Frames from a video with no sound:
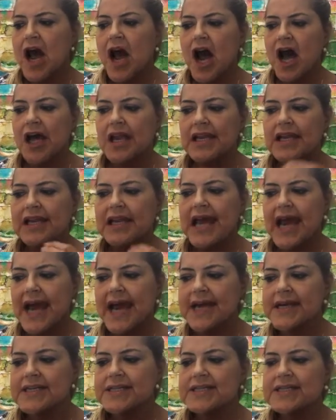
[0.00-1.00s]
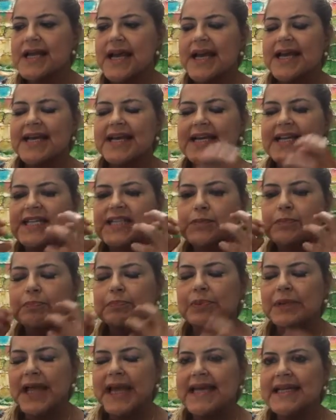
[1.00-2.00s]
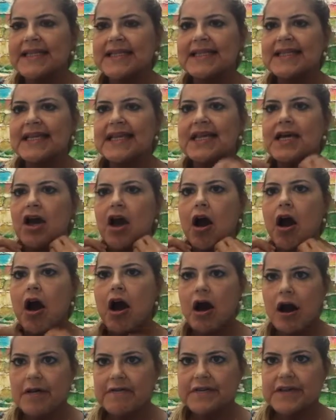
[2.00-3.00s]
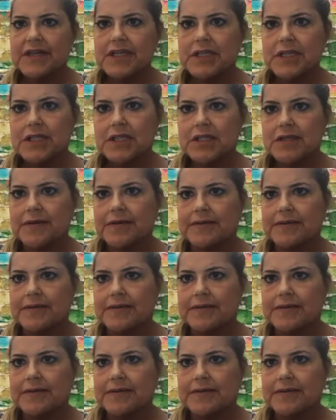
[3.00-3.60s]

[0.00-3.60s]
unless it's blatantly obvious.